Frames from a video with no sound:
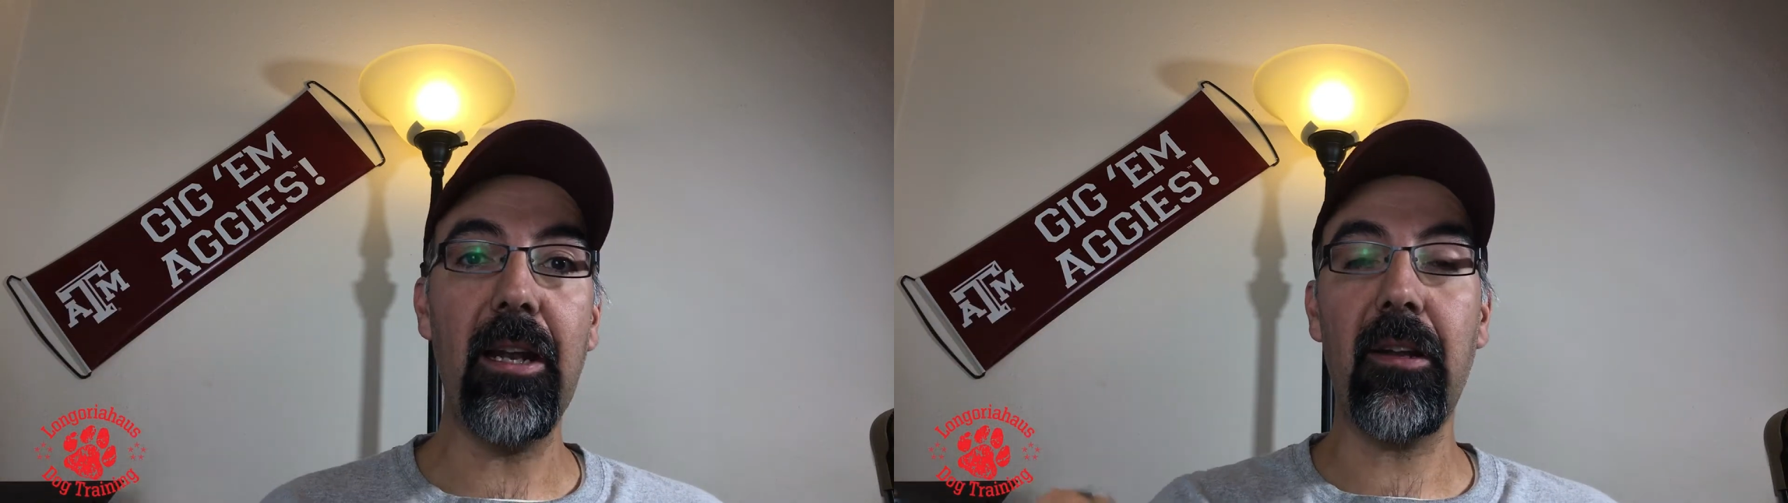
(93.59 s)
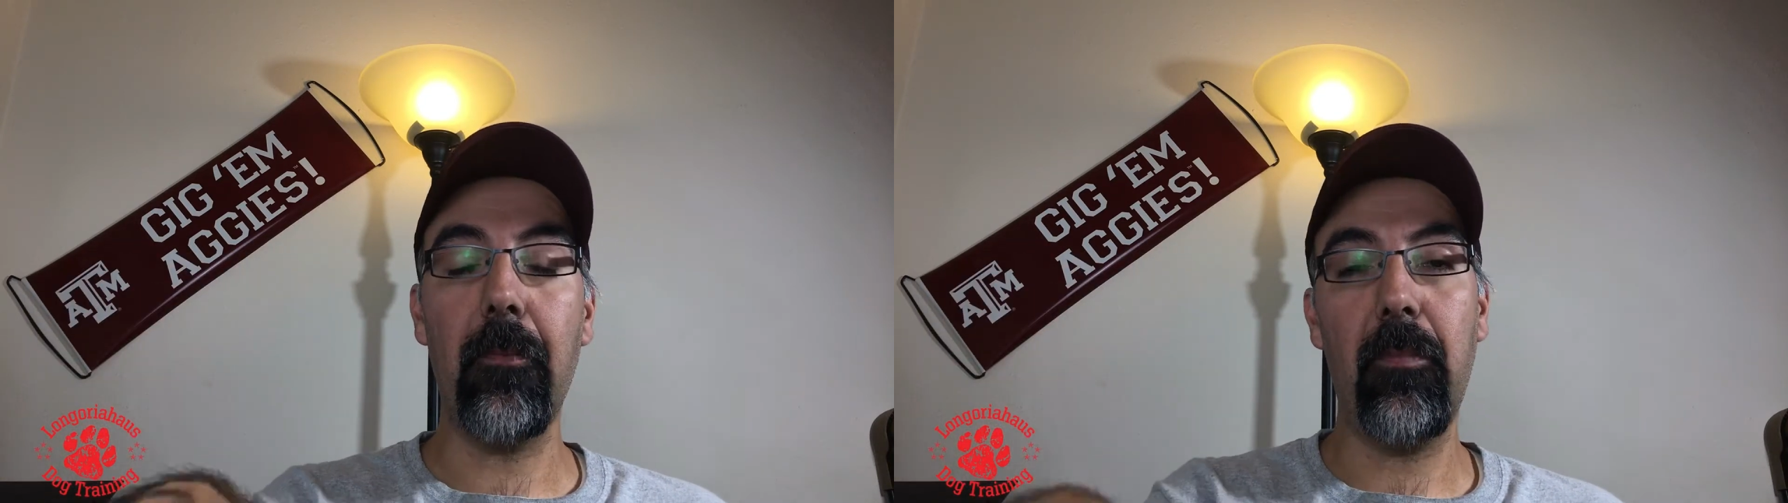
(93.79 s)

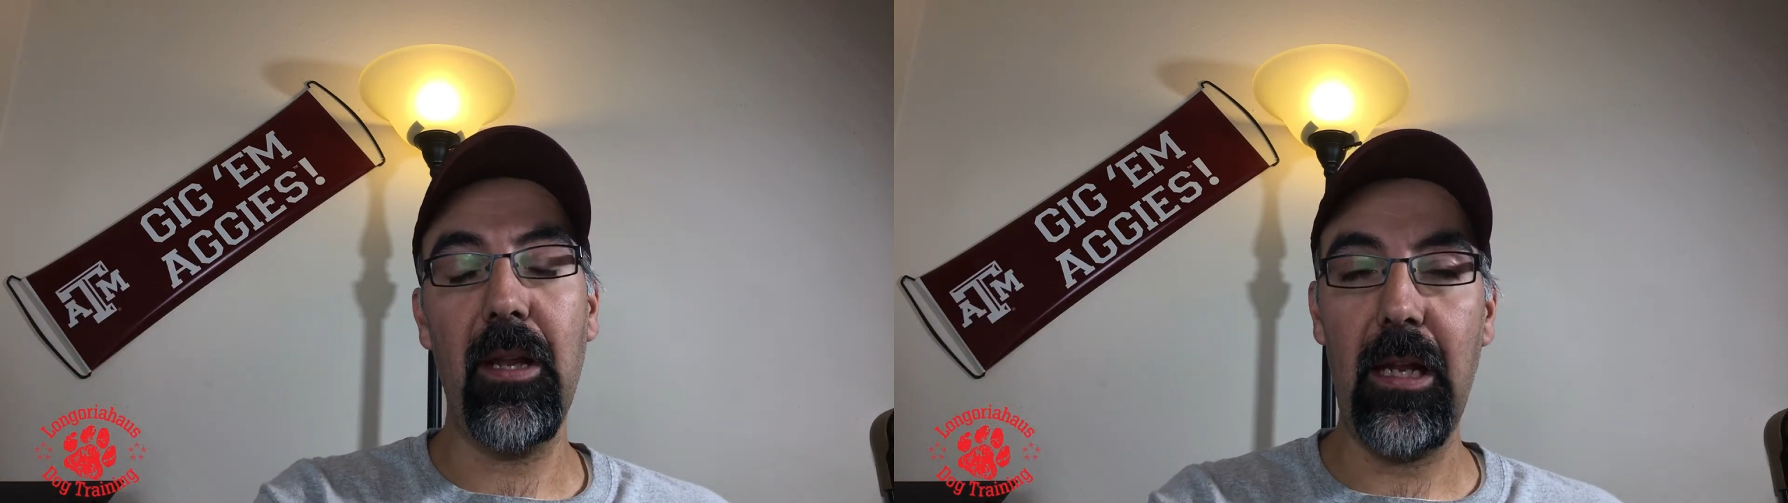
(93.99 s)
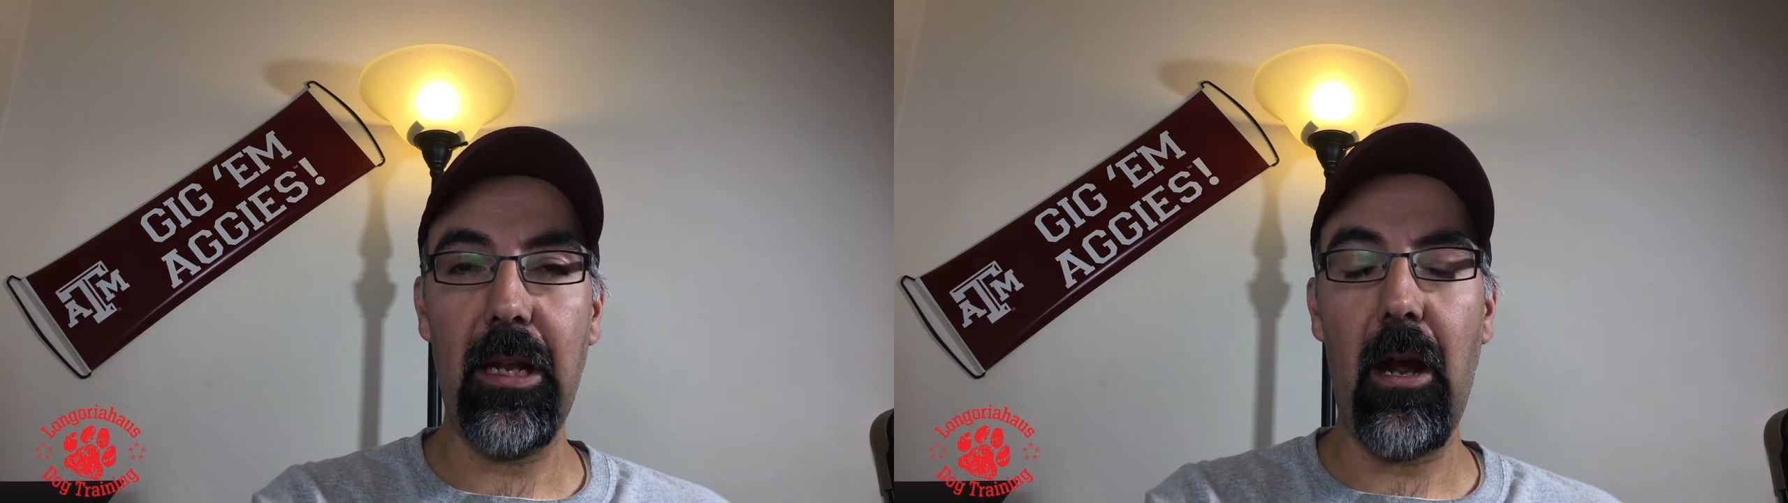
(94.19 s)
it's
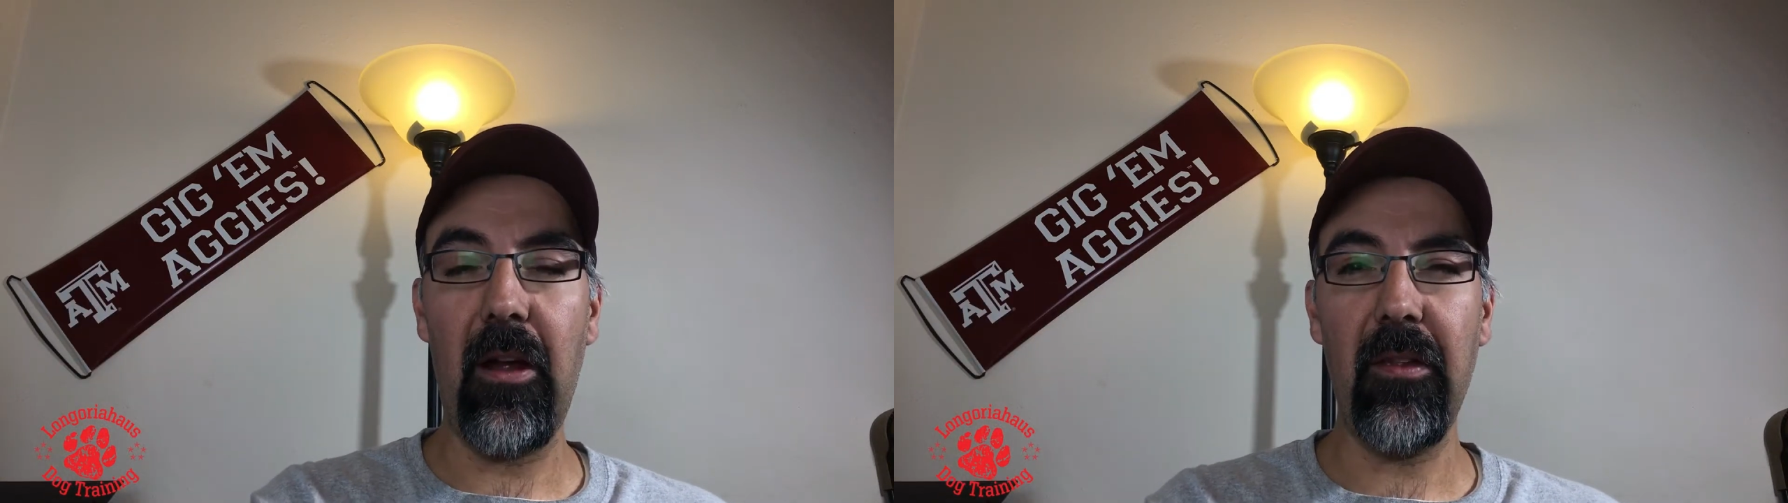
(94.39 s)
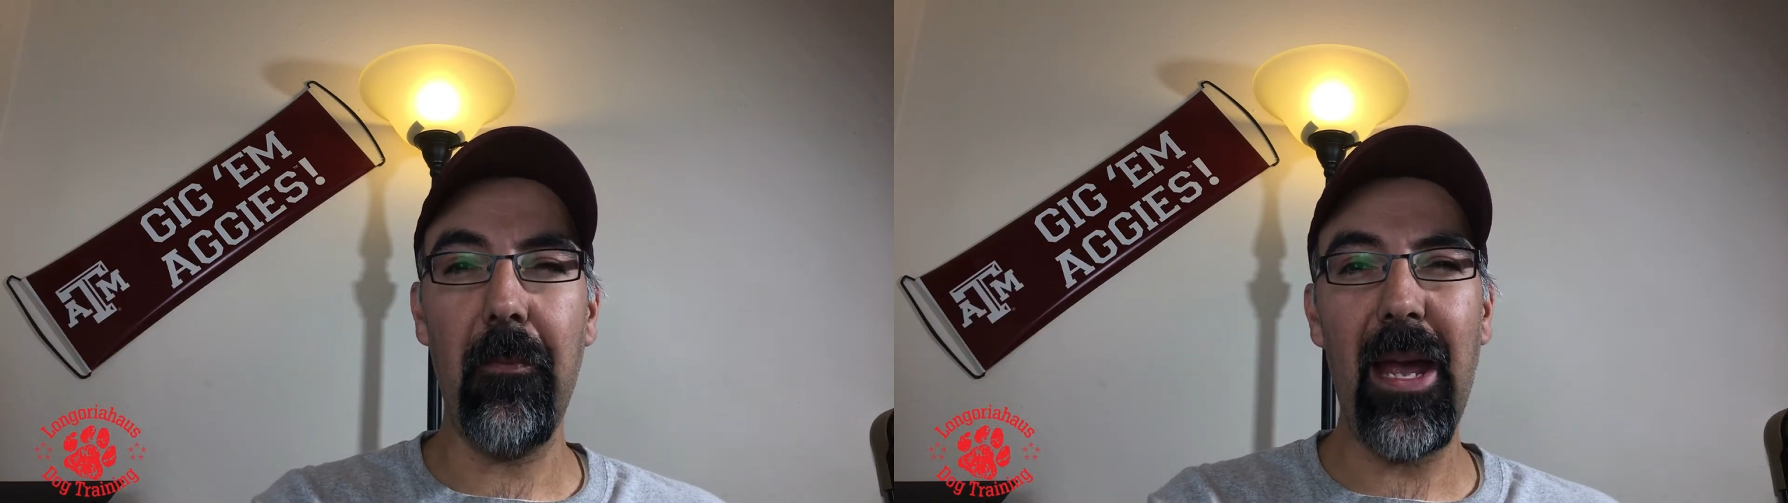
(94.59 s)
completely
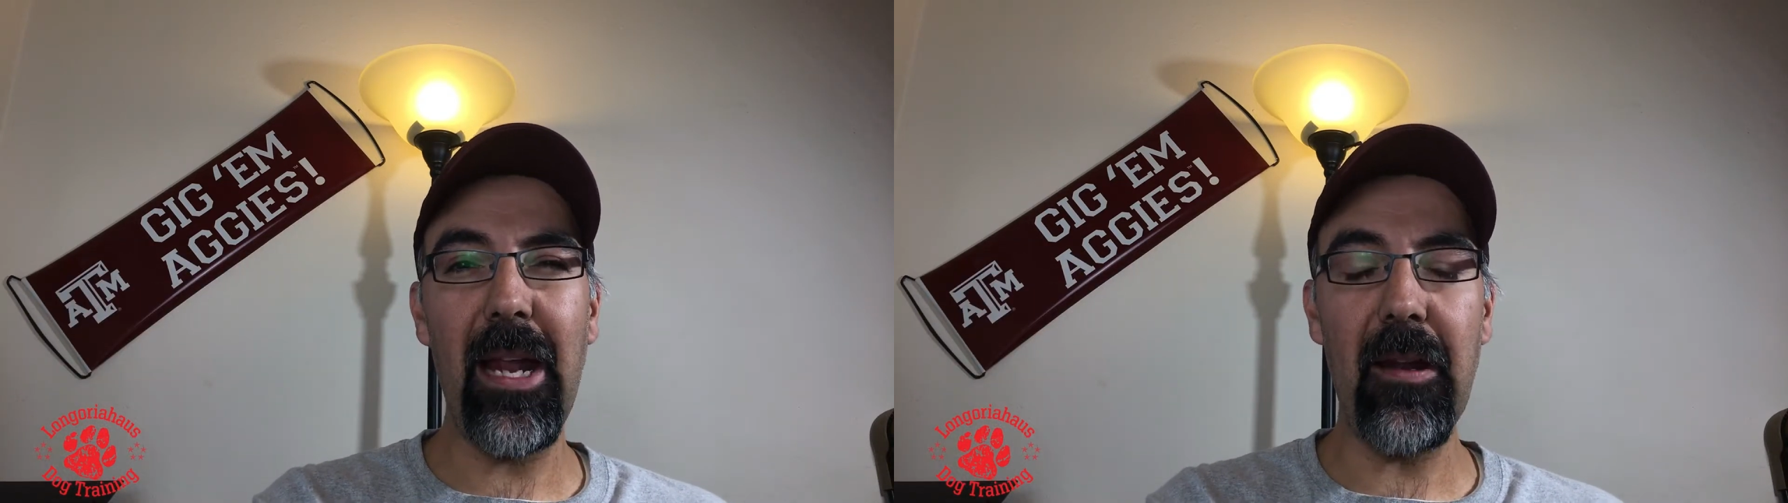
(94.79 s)
on the bed,